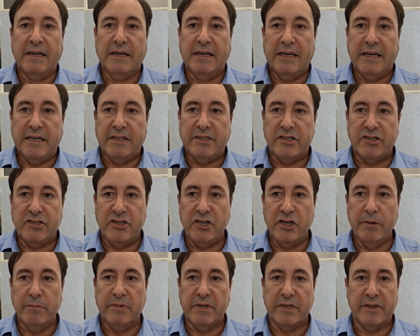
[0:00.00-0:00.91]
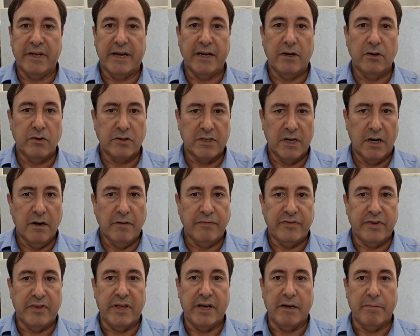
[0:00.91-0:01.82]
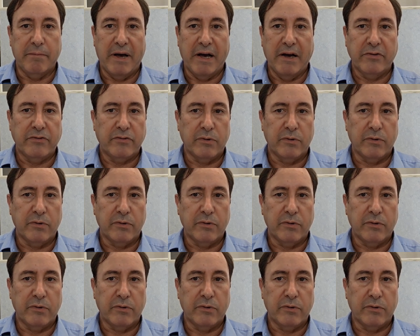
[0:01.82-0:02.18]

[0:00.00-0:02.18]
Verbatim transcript: it's assumed that they looked after their mouth